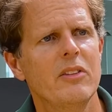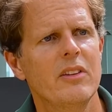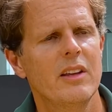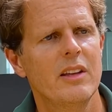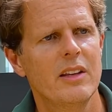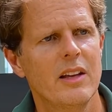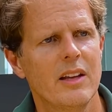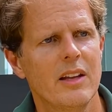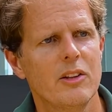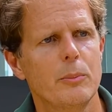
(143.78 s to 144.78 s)

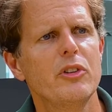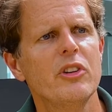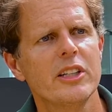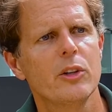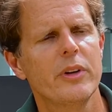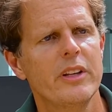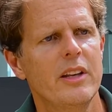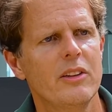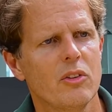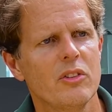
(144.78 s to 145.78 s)
the material we
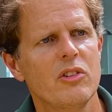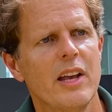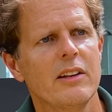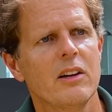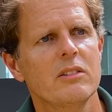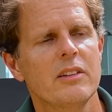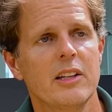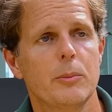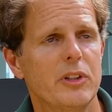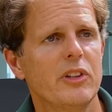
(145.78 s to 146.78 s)
need on this anode,
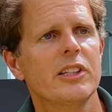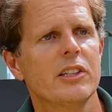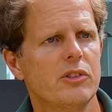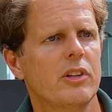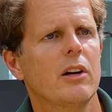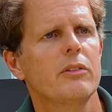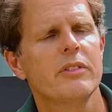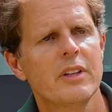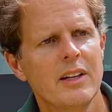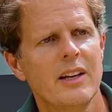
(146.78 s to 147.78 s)
and the material itself
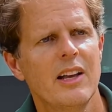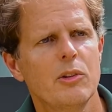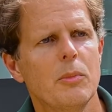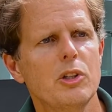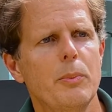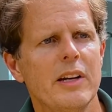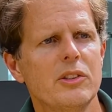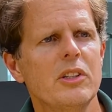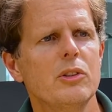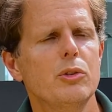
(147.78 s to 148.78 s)
has a much better
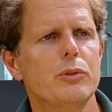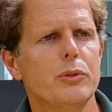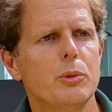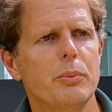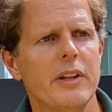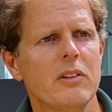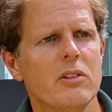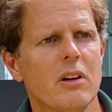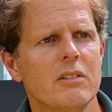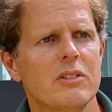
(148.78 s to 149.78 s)
CO2 footprint.
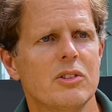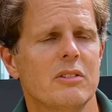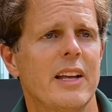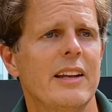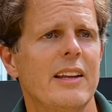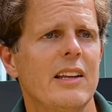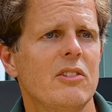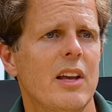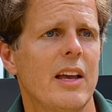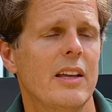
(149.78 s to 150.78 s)
So that is
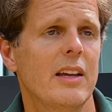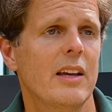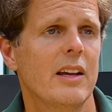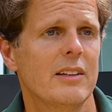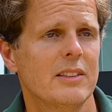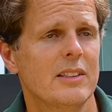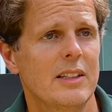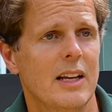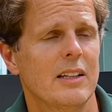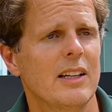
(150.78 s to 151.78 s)

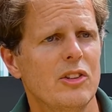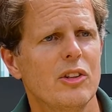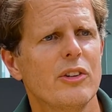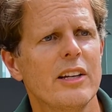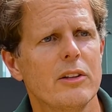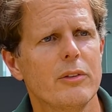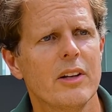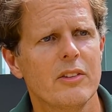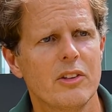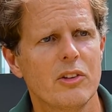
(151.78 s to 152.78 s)
it's a great
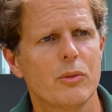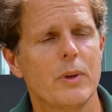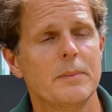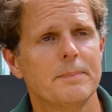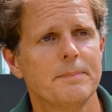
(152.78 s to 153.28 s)
advantage as well.